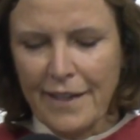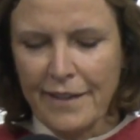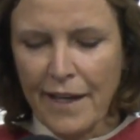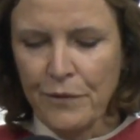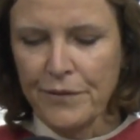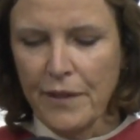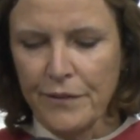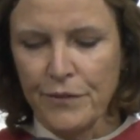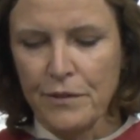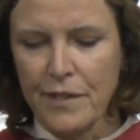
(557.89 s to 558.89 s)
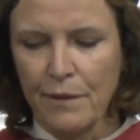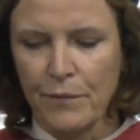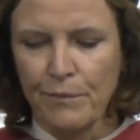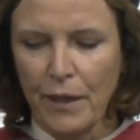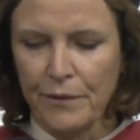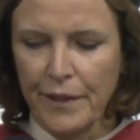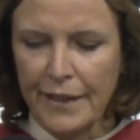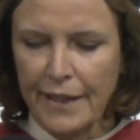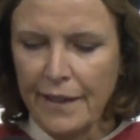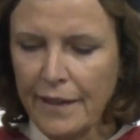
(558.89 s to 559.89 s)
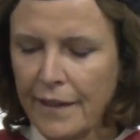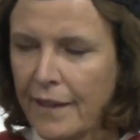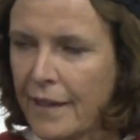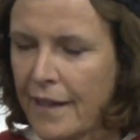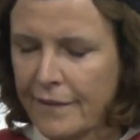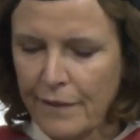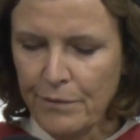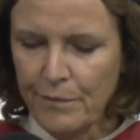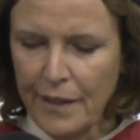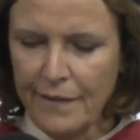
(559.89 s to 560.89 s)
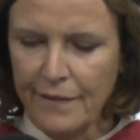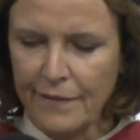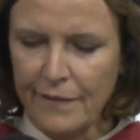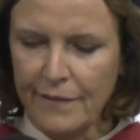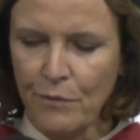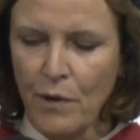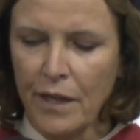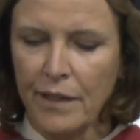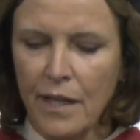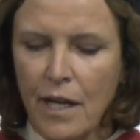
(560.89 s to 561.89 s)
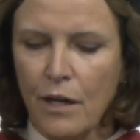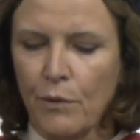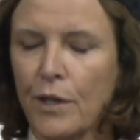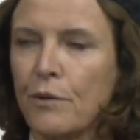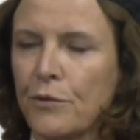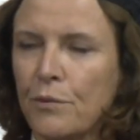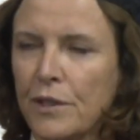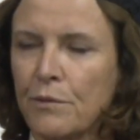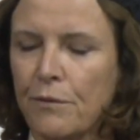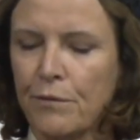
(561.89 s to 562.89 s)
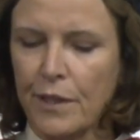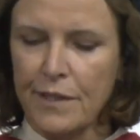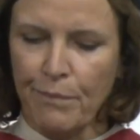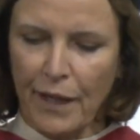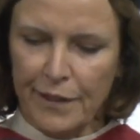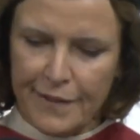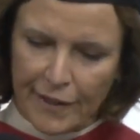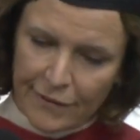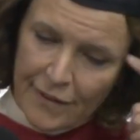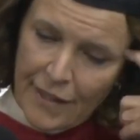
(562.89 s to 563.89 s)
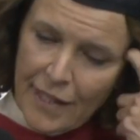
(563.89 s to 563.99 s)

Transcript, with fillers: And that was also James Baldwin again in an essay from 1961, where he was really referring to politics.